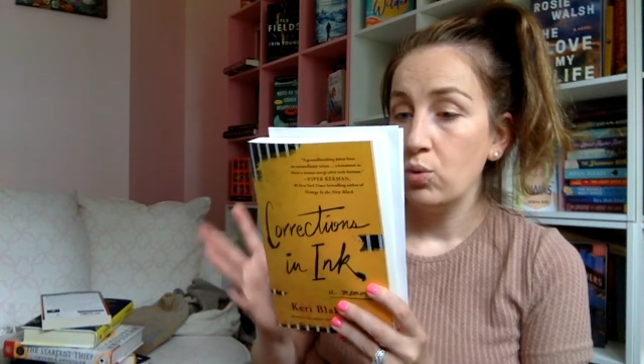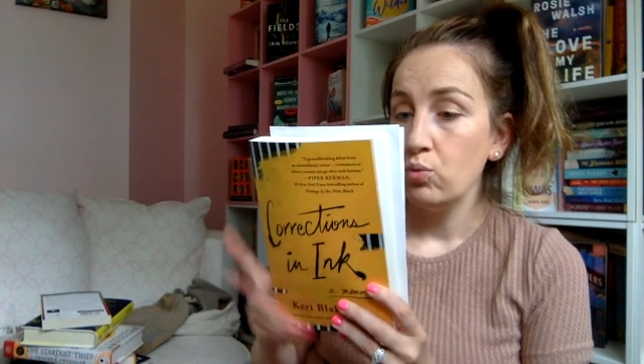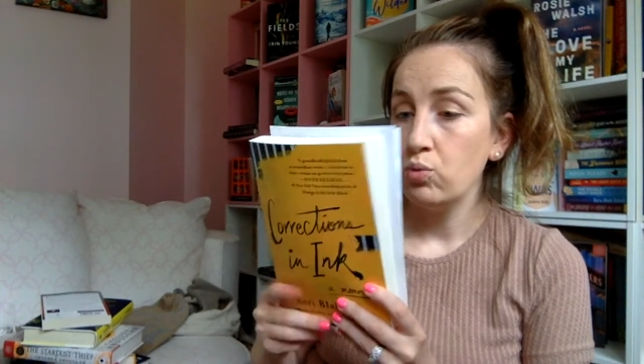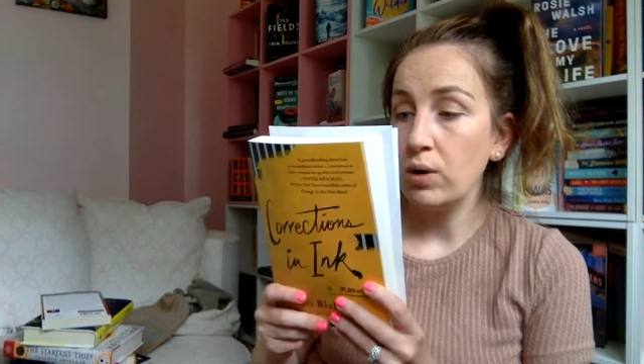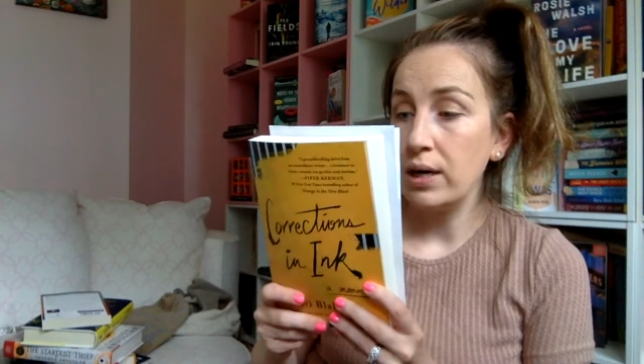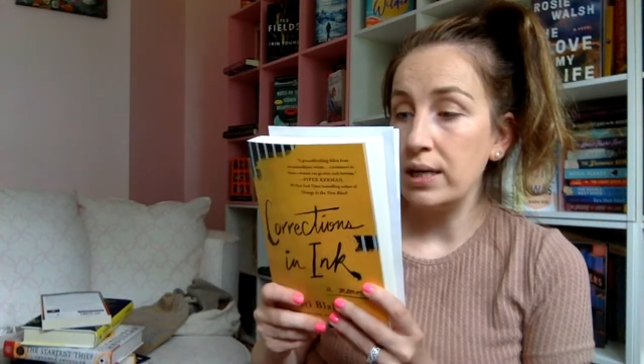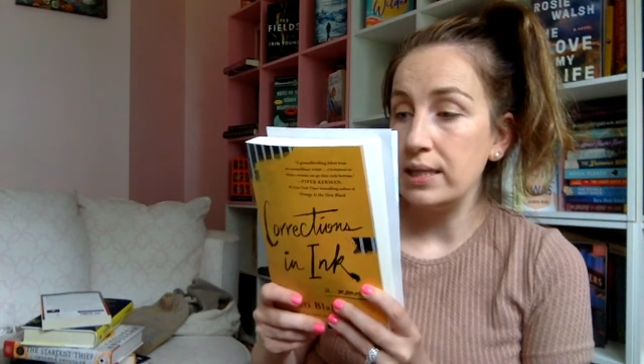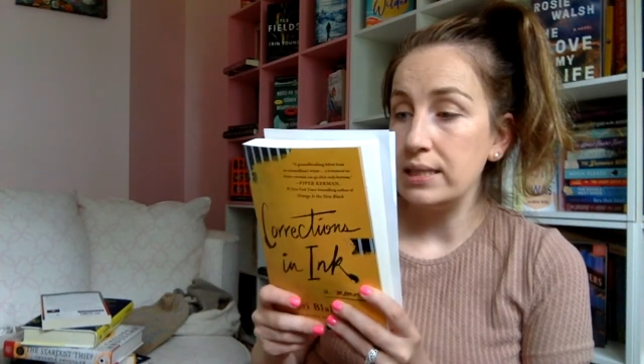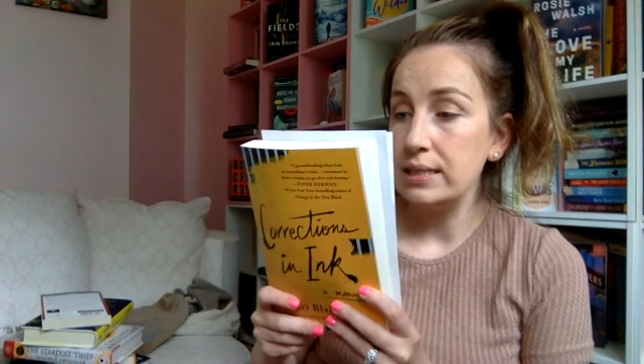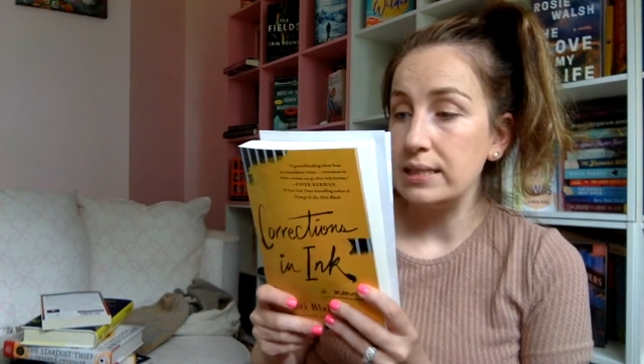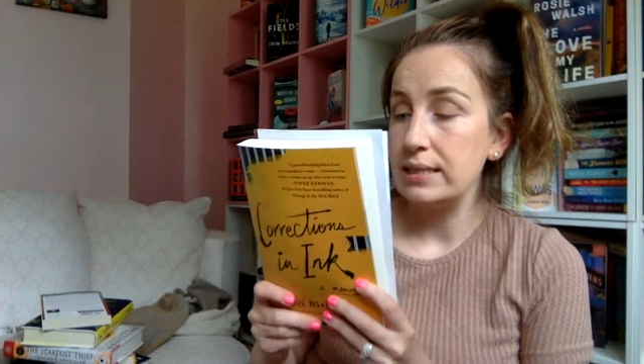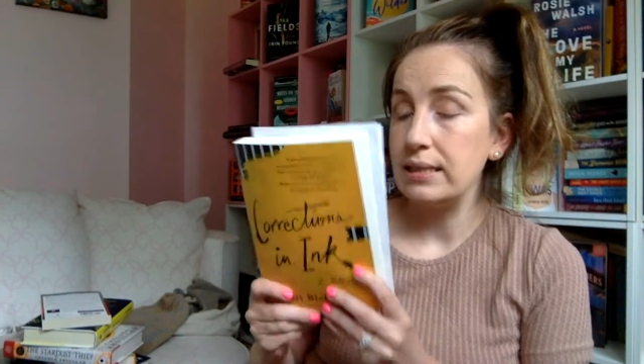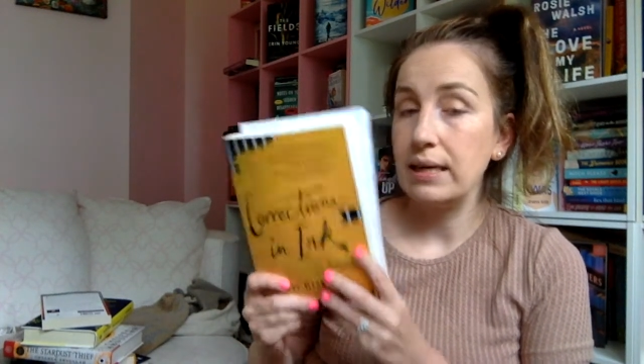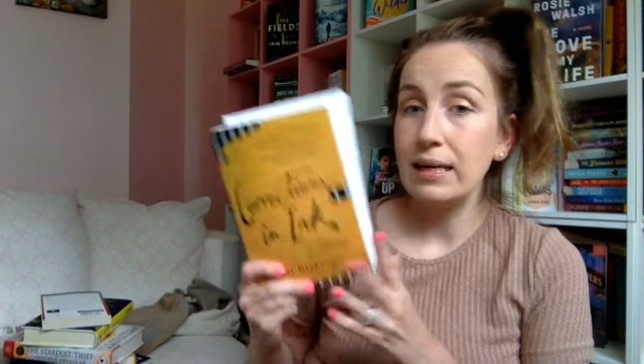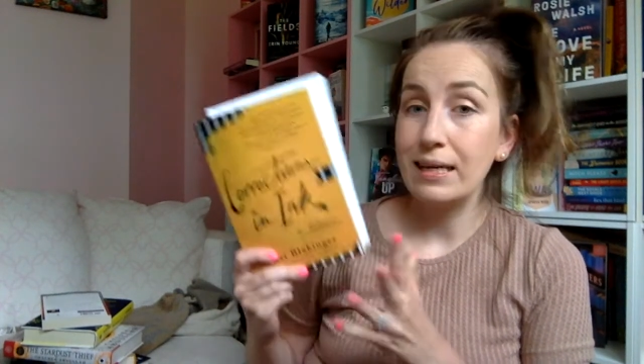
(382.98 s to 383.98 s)

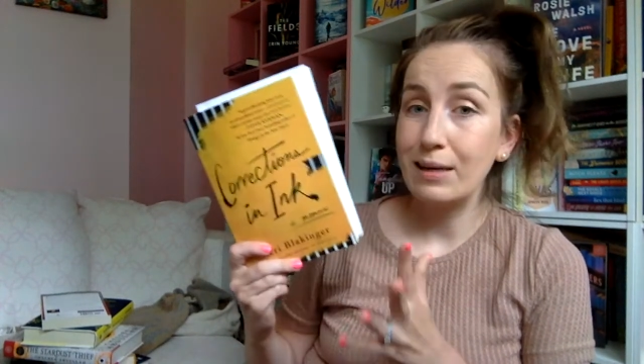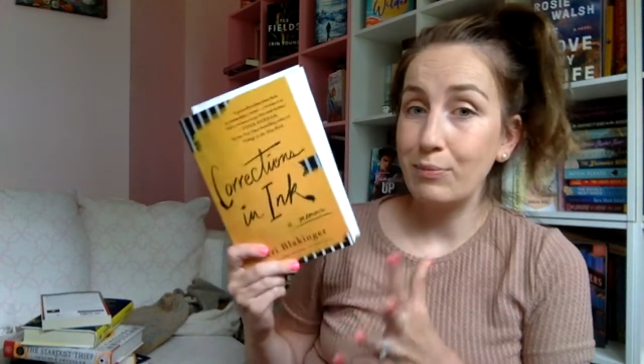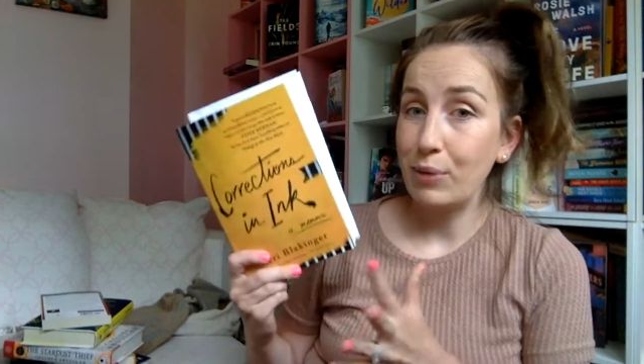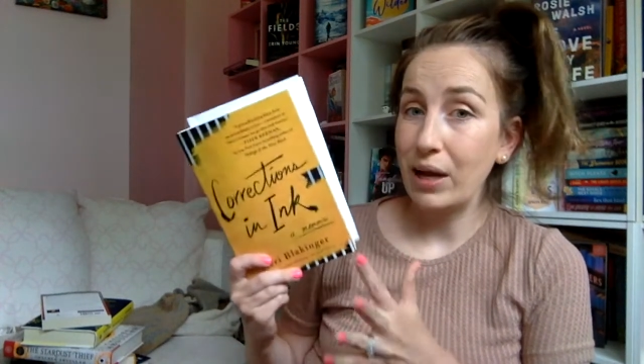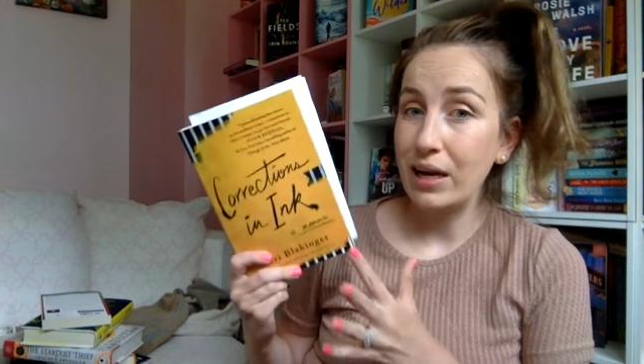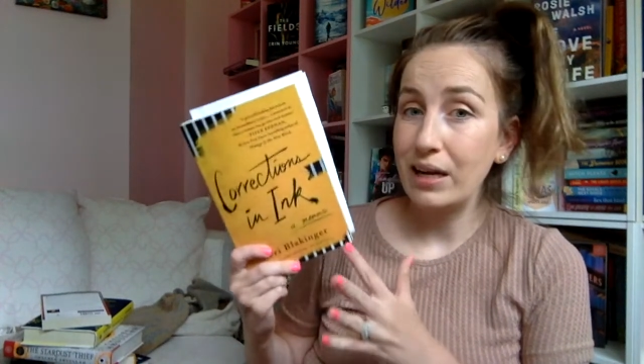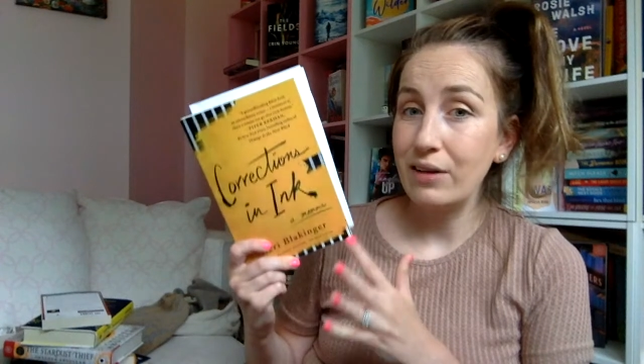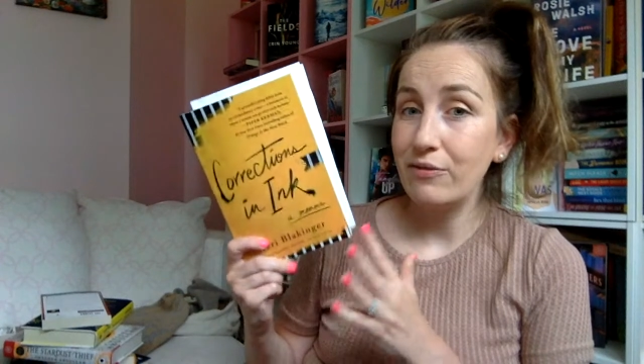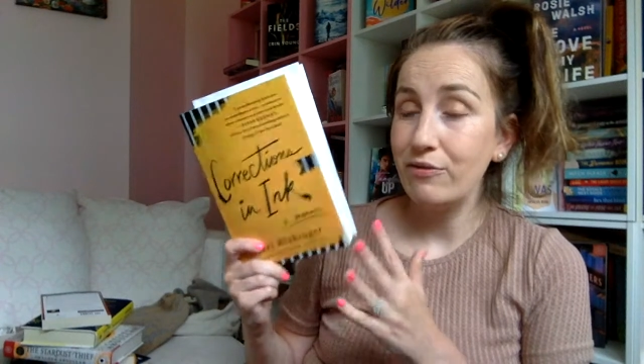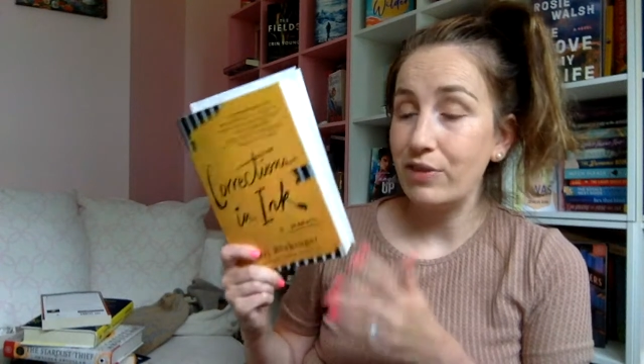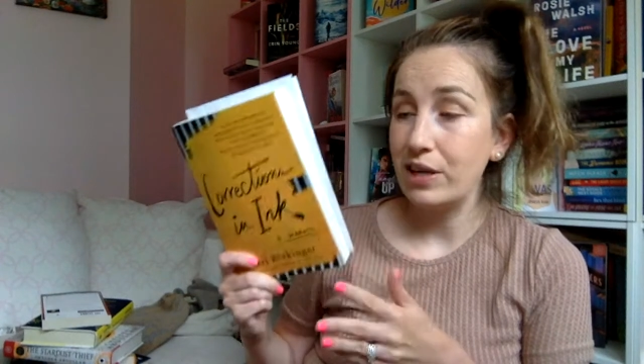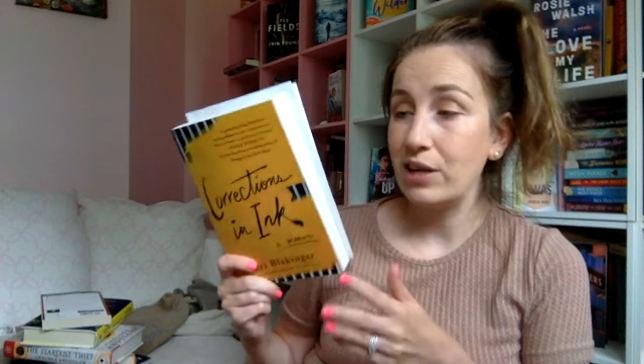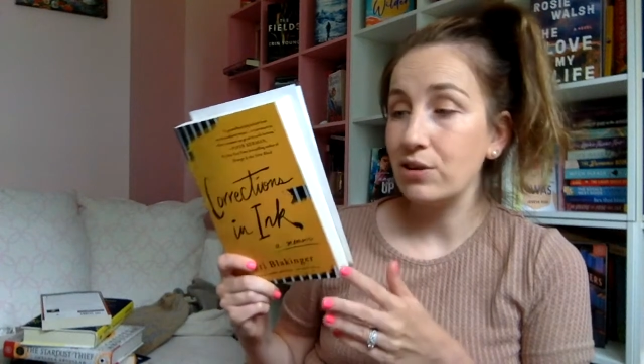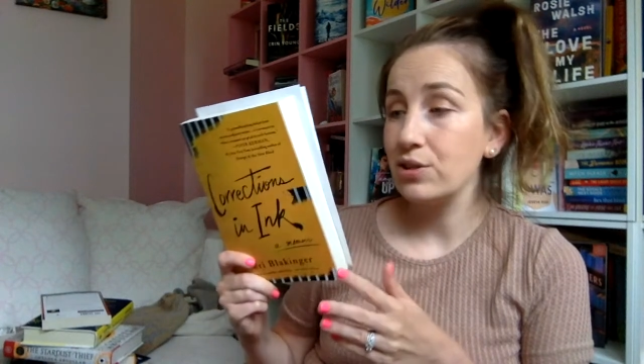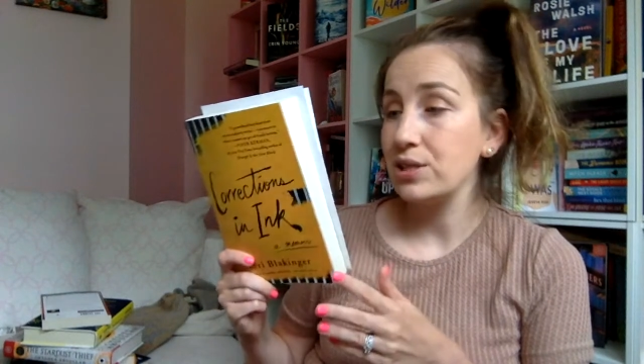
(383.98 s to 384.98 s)
was a competitive
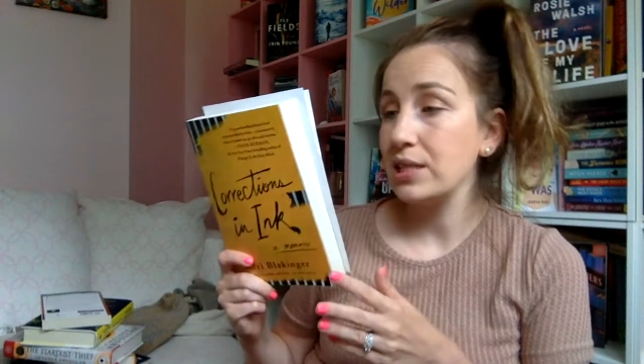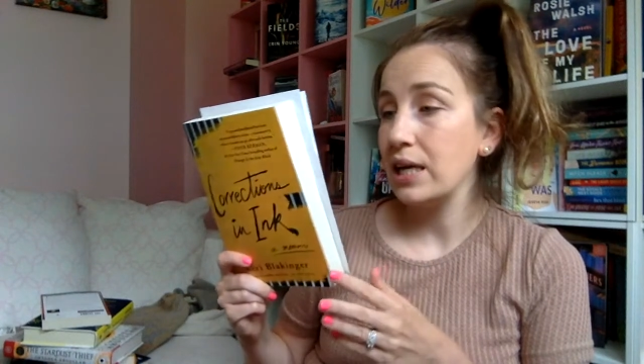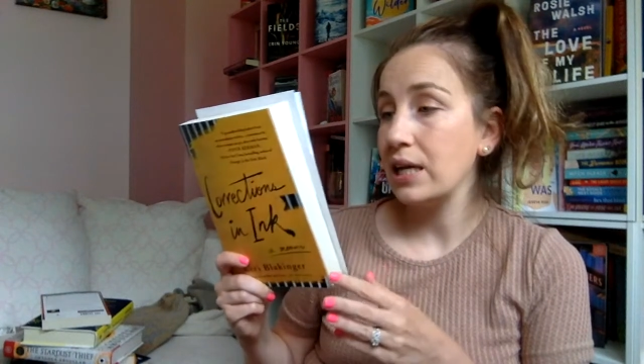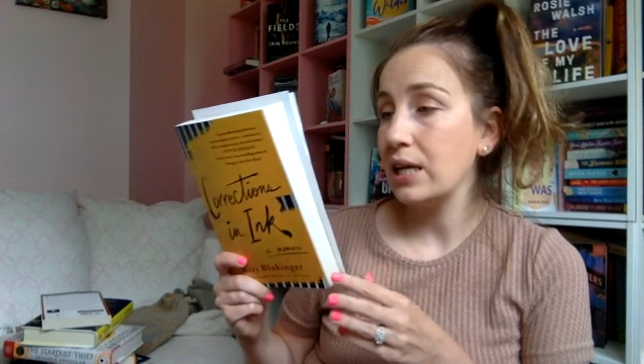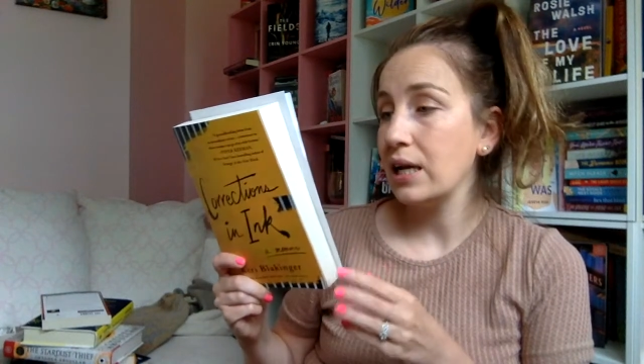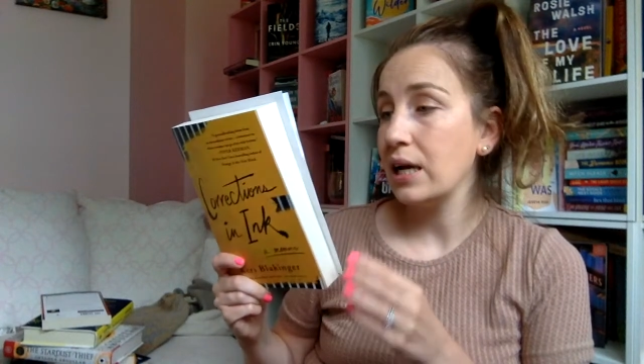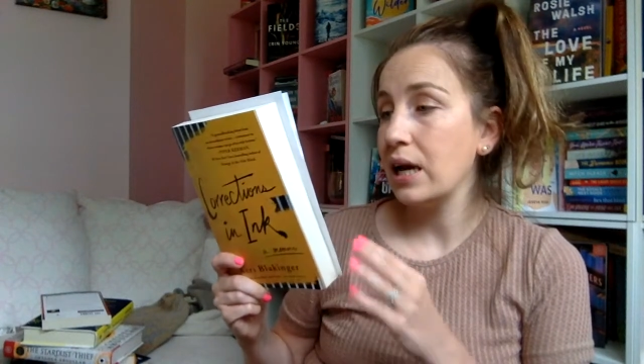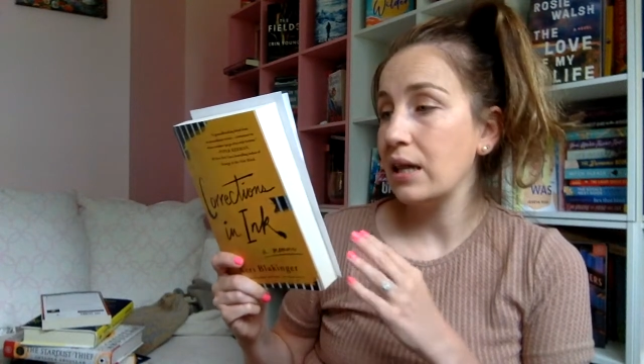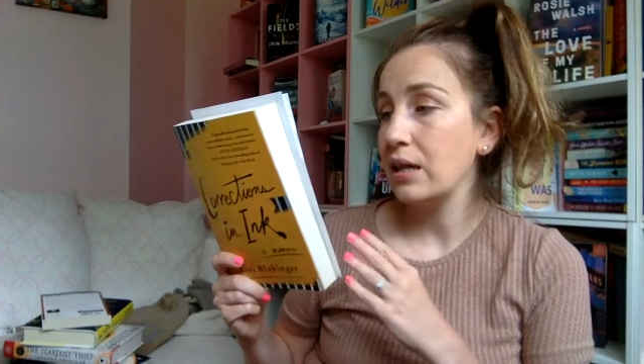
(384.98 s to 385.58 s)
figure skating,